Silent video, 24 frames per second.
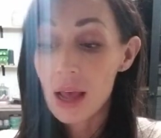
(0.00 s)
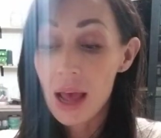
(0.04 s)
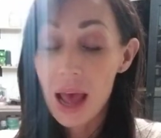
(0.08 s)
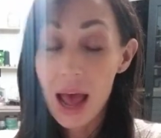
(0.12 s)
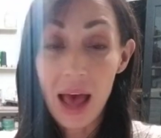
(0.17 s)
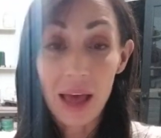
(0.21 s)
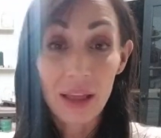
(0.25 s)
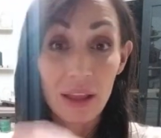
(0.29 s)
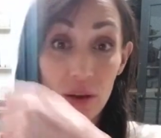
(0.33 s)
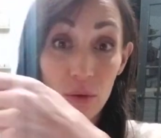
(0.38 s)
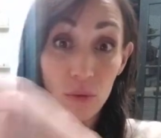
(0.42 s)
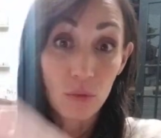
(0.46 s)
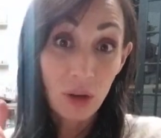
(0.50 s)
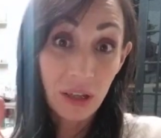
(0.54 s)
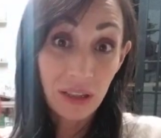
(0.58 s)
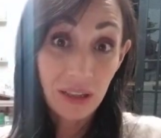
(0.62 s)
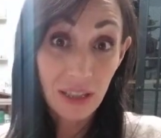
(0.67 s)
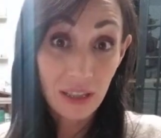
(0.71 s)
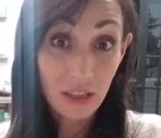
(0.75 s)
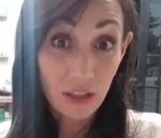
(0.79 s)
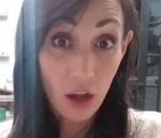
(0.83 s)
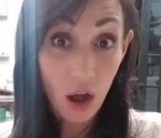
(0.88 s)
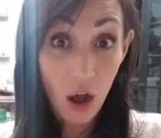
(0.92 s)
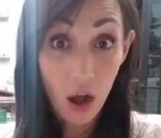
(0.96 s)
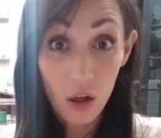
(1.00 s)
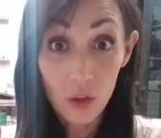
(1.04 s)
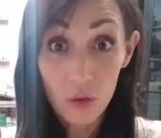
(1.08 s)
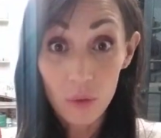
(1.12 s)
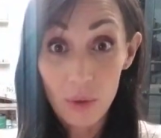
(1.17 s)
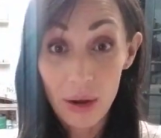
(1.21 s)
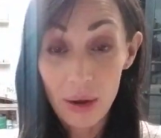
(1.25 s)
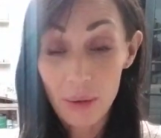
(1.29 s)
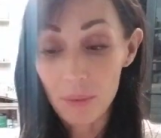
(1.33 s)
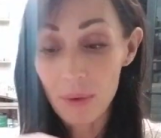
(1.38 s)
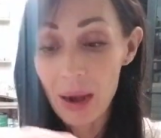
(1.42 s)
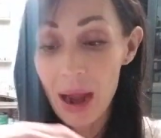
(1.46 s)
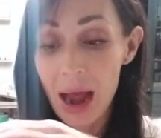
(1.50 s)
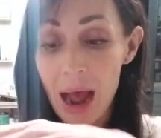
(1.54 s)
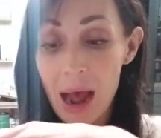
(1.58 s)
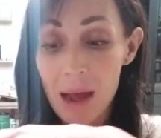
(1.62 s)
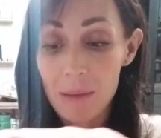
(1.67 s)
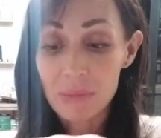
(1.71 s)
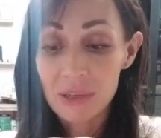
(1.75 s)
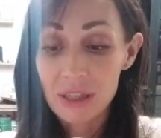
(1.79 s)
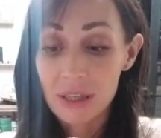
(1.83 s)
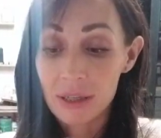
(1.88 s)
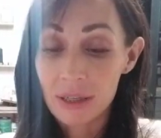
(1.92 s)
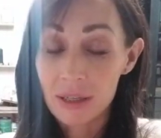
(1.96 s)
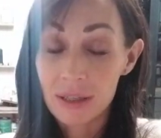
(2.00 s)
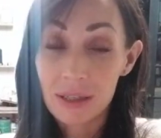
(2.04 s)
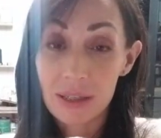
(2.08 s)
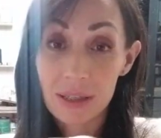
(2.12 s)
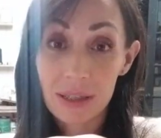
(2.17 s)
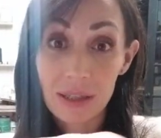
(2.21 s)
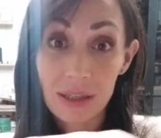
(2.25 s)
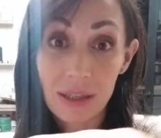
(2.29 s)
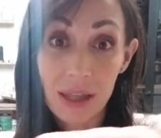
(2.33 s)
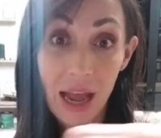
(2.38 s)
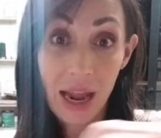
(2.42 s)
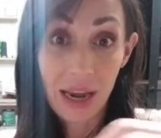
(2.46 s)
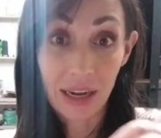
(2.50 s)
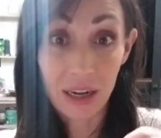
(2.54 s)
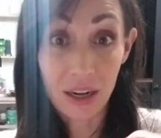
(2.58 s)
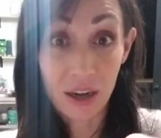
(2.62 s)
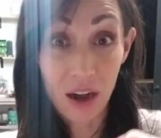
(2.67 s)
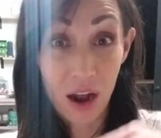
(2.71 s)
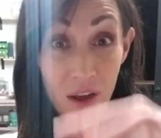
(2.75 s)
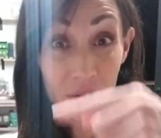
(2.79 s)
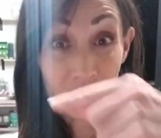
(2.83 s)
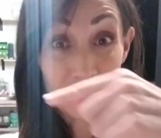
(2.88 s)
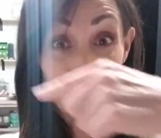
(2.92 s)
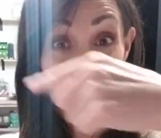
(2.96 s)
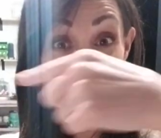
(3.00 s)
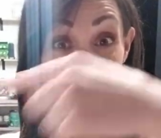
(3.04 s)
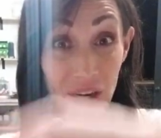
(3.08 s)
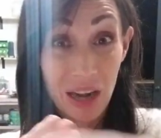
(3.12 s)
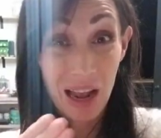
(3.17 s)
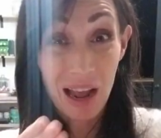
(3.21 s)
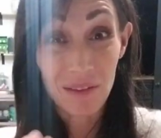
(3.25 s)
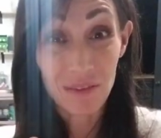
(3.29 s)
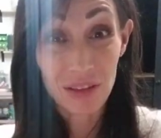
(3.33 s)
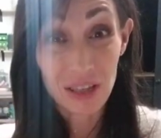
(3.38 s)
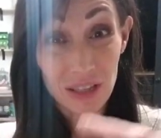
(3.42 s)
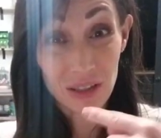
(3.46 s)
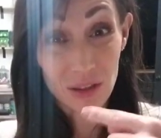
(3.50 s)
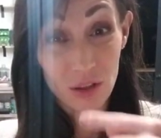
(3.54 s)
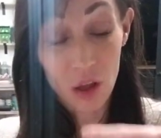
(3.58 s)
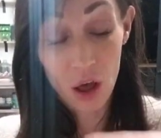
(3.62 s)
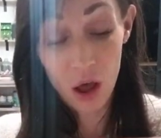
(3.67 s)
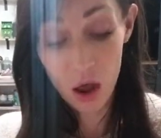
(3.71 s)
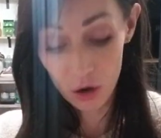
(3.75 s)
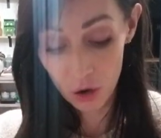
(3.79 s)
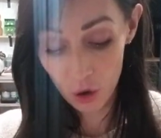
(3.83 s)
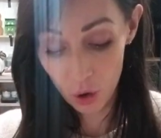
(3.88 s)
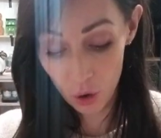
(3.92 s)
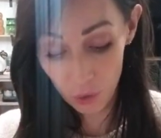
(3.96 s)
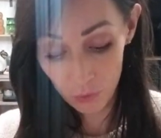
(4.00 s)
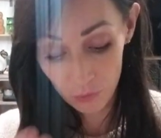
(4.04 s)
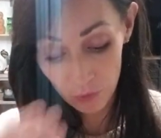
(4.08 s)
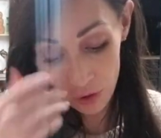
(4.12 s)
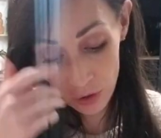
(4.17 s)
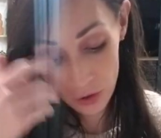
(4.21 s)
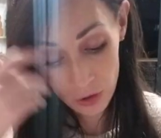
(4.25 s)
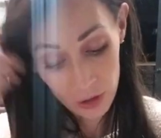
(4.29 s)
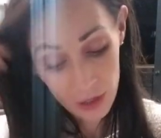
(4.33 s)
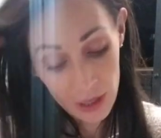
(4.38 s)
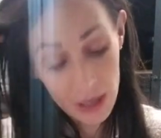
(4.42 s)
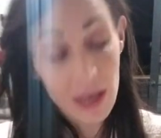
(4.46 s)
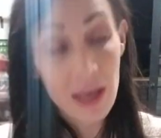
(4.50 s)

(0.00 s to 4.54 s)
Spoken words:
And then once it's all the way wrapped, slide it off so you're gonna have this long oval.